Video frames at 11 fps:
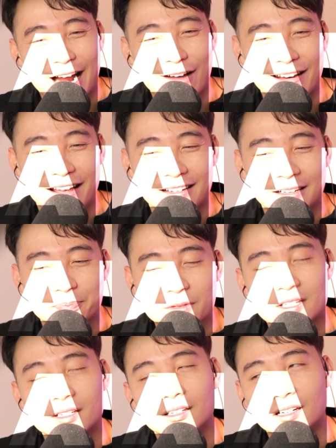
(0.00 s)
out and then you're like,
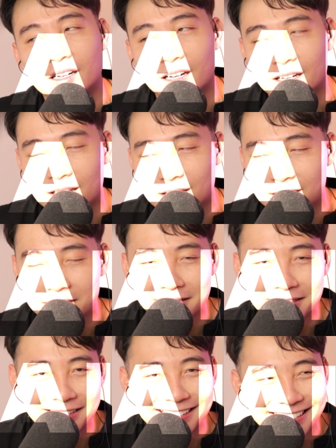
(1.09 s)
oh.
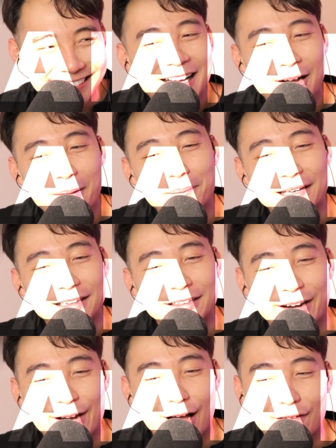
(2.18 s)
Complete
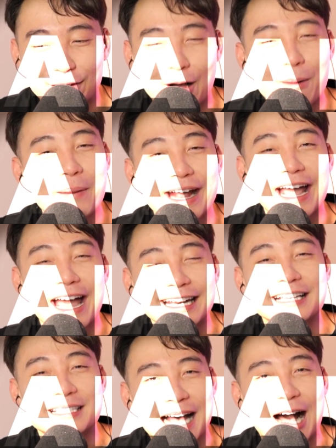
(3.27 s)
turn off. Don't make
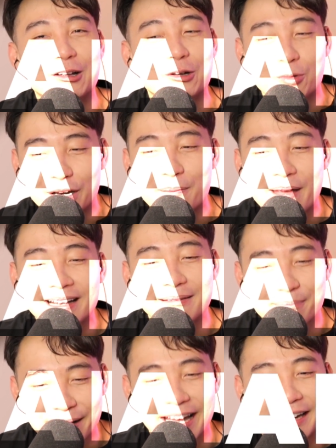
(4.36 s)
any sound you wouldn't make
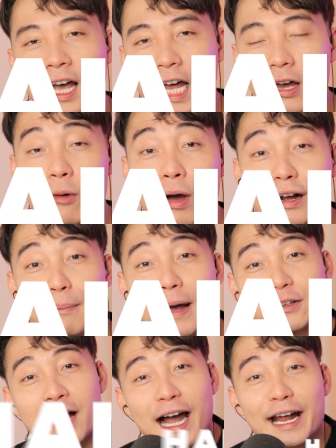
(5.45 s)
in bed. Hello and welcome
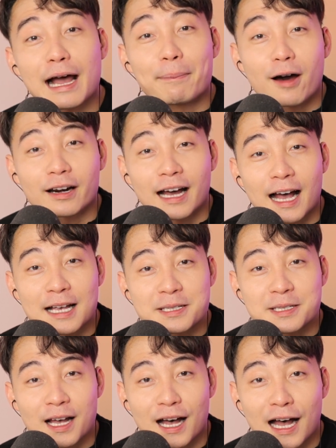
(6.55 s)
back to HAIYAA
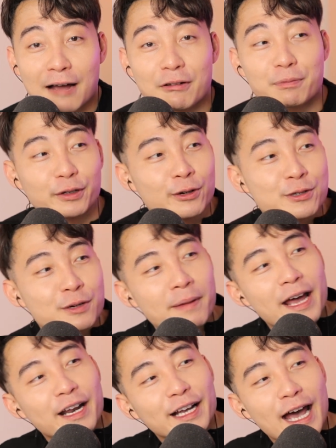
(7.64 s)
podcast. I'm with producer
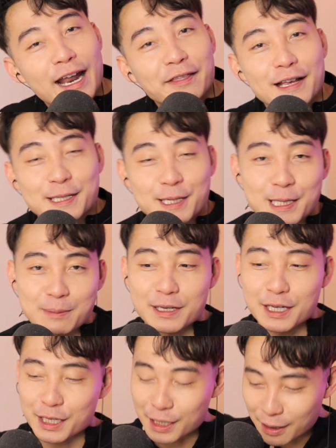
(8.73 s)
Matt again, and this is
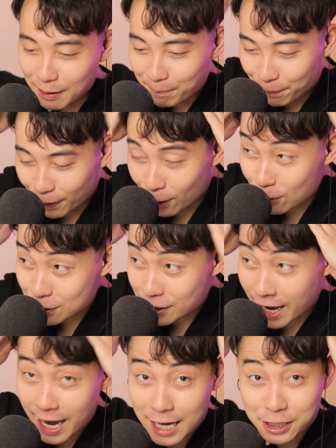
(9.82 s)
me post hair